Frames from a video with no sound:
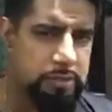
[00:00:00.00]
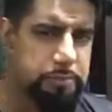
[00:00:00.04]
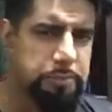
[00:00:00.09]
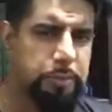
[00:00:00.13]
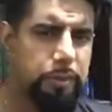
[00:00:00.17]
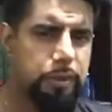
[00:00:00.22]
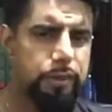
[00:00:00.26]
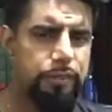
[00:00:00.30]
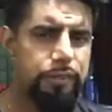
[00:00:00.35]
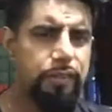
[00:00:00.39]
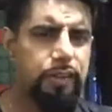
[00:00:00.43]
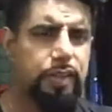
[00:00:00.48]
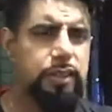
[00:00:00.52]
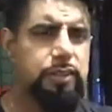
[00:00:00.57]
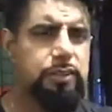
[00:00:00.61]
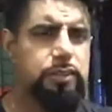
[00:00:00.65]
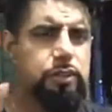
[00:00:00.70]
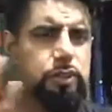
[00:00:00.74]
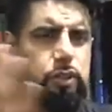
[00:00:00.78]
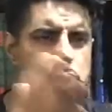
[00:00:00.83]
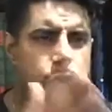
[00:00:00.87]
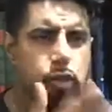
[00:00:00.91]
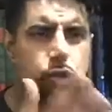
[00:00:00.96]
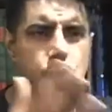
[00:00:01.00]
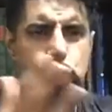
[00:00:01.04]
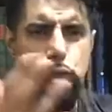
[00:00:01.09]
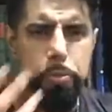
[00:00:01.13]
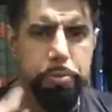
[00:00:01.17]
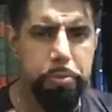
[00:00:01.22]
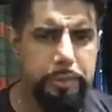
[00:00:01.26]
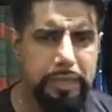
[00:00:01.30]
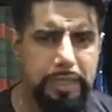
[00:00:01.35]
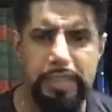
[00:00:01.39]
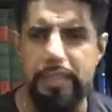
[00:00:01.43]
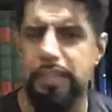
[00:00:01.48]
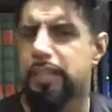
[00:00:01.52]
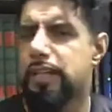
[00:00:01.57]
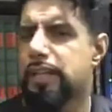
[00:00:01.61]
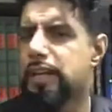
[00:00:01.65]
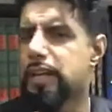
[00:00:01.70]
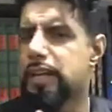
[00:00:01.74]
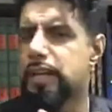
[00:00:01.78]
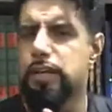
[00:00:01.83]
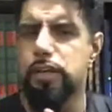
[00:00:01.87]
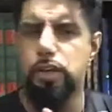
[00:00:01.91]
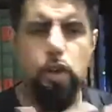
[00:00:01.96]
perfect. You, me,
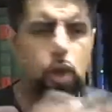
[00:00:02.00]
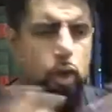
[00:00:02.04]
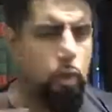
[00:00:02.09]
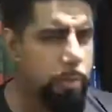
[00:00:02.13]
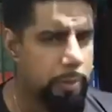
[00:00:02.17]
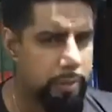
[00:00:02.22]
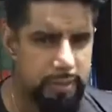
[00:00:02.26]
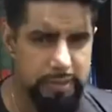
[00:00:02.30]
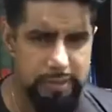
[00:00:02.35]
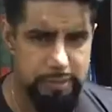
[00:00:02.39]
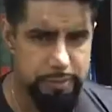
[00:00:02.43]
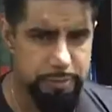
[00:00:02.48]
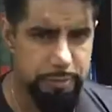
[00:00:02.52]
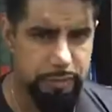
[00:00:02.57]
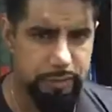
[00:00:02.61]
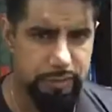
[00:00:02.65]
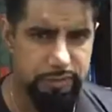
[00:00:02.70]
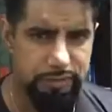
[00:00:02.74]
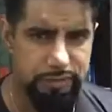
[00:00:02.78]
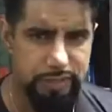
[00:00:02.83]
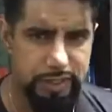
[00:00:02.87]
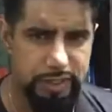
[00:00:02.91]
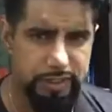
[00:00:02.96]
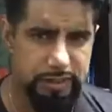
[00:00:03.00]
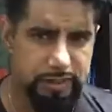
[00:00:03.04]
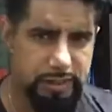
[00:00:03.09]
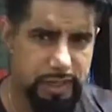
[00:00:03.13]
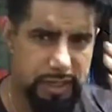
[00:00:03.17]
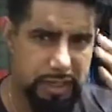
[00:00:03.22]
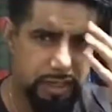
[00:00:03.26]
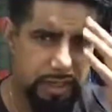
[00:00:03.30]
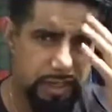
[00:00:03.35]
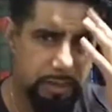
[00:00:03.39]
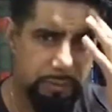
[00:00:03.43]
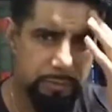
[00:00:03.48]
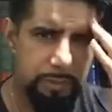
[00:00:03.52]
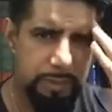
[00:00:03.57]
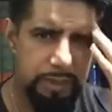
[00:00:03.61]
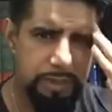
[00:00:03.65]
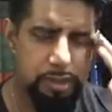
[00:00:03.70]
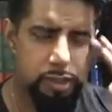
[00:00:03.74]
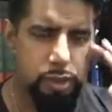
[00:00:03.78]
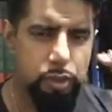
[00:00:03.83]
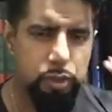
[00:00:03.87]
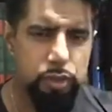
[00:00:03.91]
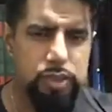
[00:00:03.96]
nobody's perfect. But
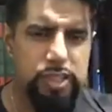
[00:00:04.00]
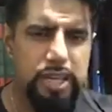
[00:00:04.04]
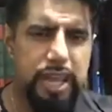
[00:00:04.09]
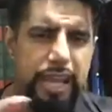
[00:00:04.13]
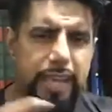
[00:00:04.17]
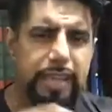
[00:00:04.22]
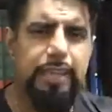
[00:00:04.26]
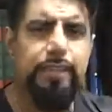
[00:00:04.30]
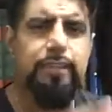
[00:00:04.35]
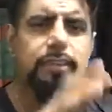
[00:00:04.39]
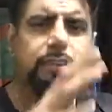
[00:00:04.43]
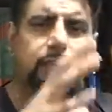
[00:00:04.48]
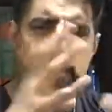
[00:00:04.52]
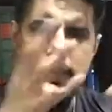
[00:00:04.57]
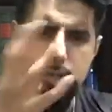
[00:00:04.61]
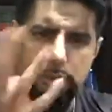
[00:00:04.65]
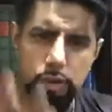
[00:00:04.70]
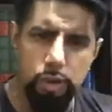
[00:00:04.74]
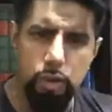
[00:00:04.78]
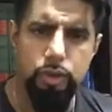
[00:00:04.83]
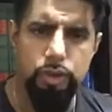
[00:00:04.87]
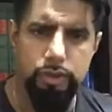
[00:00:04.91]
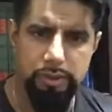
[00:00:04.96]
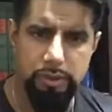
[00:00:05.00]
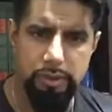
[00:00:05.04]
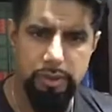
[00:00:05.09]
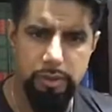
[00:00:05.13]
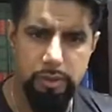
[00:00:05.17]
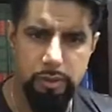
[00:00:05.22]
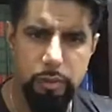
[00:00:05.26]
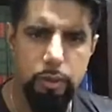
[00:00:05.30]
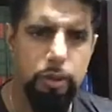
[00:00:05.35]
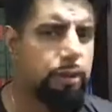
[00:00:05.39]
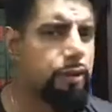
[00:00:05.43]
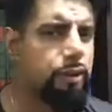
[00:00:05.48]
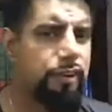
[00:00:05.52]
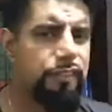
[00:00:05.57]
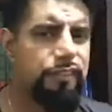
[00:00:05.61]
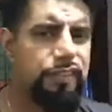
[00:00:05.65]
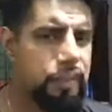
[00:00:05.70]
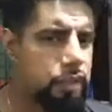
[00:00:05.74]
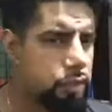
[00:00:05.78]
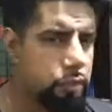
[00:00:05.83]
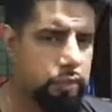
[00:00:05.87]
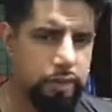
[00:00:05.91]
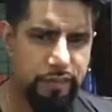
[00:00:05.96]
you take the good wherever
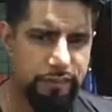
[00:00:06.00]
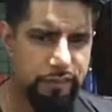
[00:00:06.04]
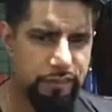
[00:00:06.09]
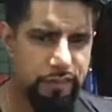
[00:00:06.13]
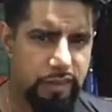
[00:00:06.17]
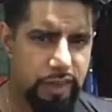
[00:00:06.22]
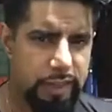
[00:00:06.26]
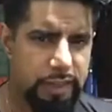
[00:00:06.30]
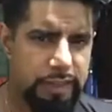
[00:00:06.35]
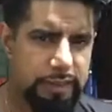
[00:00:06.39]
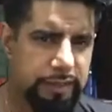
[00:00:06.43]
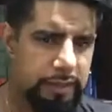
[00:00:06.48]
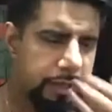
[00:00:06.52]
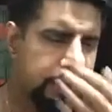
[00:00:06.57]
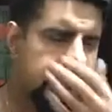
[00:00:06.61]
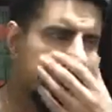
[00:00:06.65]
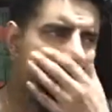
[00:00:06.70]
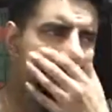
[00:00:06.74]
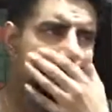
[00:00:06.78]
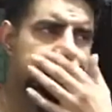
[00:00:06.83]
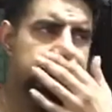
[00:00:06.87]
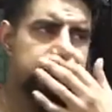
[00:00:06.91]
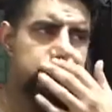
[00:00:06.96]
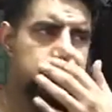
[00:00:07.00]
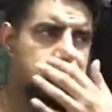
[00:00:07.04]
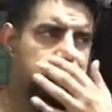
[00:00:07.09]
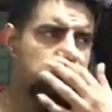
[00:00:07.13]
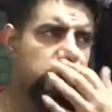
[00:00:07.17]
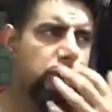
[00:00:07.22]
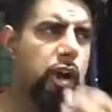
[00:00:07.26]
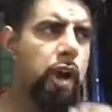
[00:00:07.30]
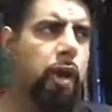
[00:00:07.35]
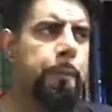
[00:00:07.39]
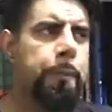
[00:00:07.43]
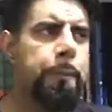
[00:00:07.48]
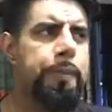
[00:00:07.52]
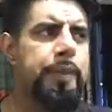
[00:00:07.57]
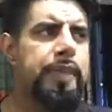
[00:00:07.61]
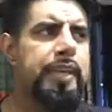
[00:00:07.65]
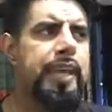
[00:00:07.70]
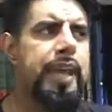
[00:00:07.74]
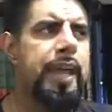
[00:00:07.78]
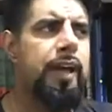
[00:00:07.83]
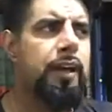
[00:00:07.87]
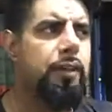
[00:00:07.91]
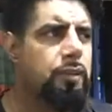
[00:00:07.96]
you can find it. Do not be
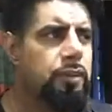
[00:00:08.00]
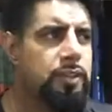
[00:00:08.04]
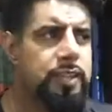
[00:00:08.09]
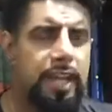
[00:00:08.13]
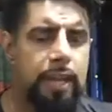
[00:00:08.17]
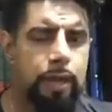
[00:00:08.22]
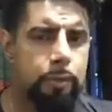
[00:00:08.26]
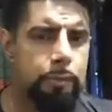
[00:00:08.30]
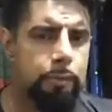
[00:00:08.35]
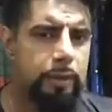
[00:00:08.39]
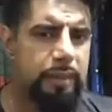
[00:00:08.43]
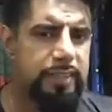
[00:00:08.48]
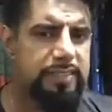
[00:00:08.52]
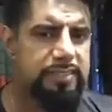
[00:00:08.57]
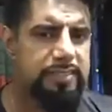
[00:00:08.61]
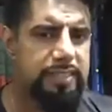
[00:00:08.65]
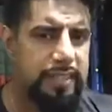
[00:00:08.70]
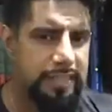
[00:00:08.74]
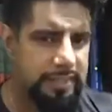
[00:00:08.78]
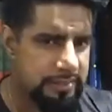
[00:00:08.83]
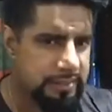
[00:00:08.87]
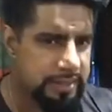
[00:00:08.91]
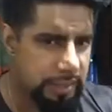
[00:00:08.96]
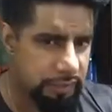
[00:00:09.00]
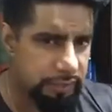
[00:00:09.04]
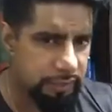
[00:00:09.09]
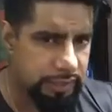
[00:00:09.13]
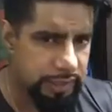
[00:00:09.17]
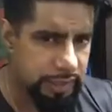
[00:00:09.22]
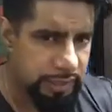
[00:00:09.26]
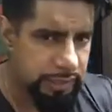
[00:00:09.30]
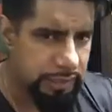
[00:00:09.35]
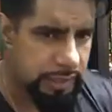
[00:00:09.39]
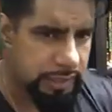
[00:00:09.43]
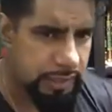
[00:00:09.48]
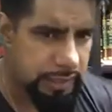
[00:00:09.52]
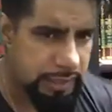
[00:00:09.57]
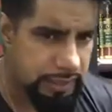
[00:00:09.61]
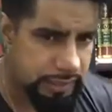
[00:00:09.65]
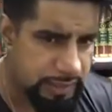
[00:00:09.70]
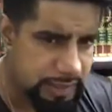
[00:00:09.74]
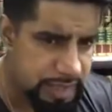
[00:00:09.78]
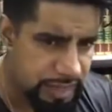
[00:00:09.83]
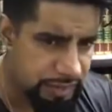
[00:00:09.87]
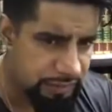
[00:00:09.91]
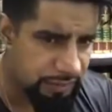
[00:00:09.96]
held down by sectarian
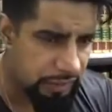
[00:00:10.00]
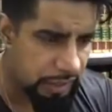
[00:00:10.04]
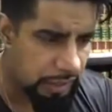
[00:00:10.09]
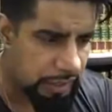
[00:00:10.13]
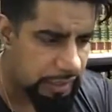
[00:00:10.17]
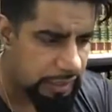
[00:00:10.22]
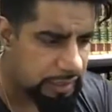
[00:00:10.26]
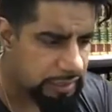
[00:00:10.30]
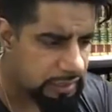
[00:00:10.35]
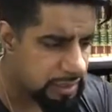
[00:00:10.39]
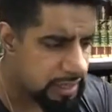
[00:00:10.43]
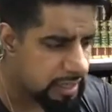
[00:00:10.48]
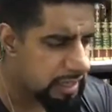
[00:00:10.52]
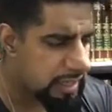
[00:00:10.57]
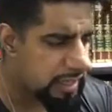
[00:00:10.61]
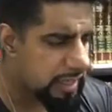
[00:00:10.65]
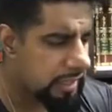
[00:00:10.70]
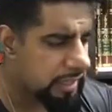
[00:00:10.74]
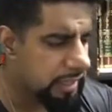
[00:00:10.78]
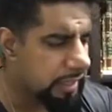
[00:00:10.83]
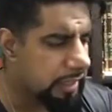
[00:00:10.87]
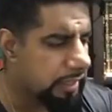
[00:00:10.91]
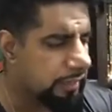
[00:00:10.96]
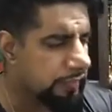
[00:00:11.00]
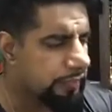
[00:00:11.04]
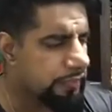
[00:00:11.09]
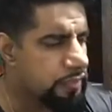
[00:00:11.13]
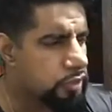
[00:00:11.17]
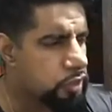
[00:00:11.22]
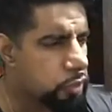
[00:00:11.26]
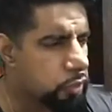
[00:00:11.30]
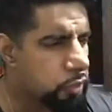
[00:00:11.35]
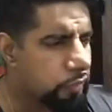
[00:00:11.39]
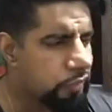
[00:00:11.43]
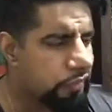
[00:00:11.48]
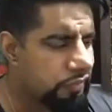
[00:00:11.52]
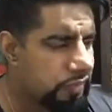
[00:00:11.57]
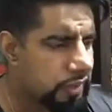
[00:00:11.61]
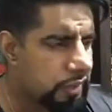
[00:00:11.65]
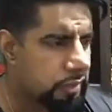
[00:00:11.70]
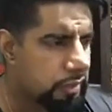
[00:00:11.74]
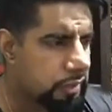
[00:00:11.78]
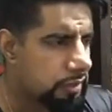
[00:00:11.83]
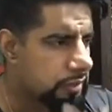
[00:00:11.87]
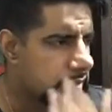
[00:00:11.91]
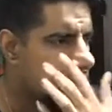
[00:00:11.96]
divide. If you
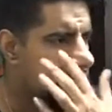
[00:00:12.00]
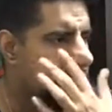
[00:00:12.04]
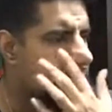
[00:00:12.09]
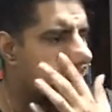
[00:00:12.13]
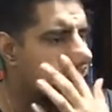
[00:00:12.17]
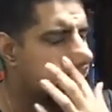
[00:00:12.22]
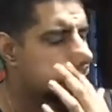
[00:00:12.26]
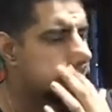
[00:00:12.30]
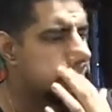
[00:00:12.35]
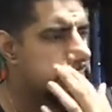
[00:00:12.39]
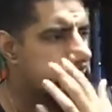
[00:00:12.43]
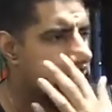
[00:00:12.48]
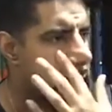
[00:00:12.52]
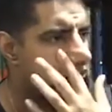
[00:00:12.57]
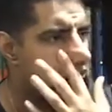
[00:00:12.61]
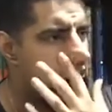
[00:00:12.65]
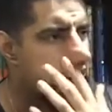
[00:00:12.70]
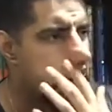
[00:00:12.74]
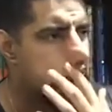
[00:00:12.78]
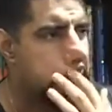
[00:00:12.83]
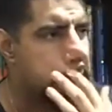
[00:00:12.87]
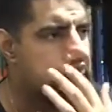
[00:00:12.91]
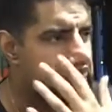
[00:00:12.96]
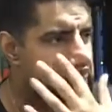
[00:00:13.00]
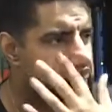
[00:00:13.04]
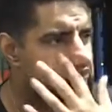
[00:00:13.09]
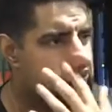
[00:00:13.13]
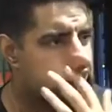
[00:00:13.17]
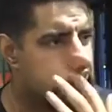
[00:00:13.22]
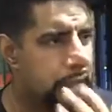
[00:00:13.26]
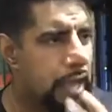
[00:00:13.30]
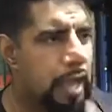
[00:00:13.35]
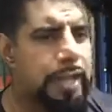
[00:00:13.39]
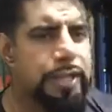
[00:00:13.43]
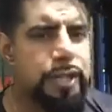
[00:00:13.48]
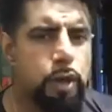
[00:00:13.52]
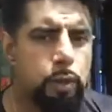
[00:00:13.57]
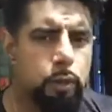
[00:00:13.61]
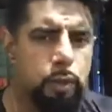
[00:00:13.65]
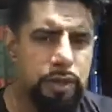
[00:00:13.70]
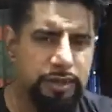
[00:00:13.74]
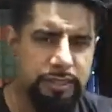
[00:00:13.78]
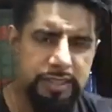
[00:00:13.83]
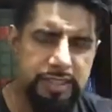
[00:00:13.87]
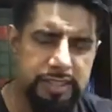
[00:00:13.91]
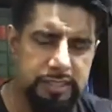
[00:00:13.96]
feel that there's I know
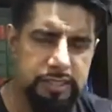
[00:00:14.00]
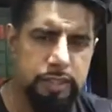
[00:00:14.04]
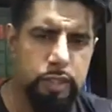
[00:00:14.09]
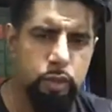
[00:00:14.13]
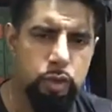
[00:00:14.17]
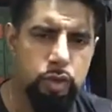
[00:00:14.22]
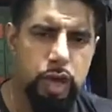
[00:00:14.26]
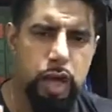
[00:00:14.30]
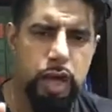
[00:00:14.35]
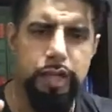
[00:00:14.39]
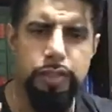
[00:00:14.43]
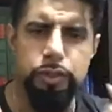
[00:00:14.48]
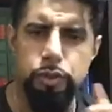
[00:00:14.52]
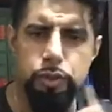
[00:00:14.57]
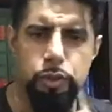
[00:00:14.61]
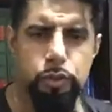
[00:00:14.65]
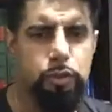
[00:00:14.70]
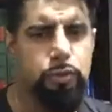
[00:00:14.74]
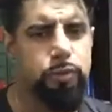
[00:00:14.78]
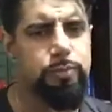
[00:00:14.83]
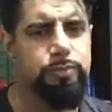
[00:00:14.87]
on this, look, I do.